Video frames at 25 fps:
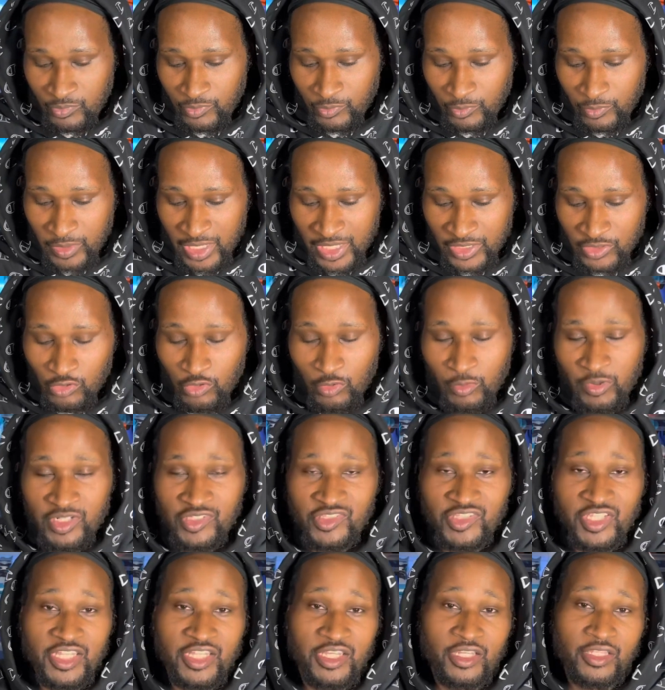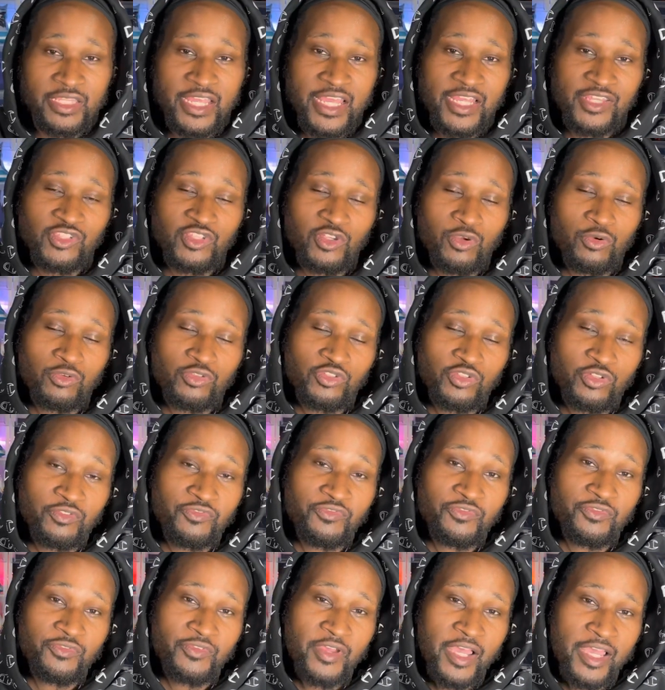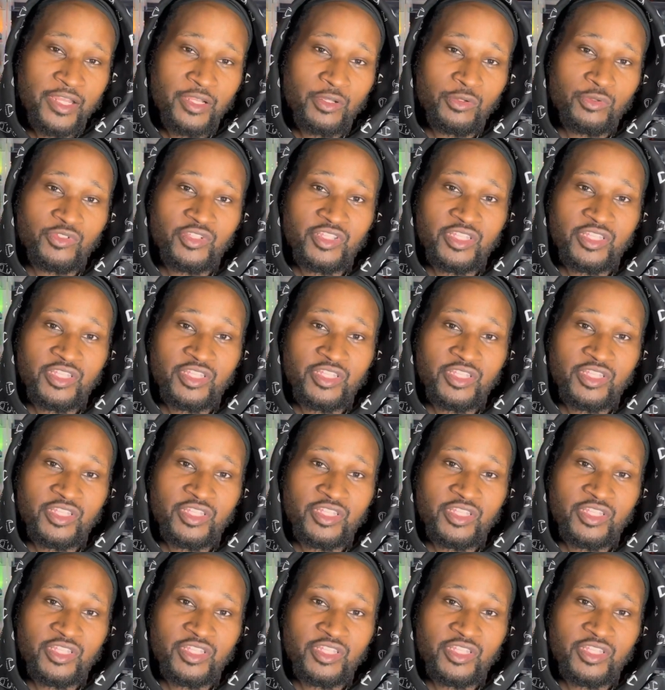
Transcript: I do want to see the Nets to go to the finals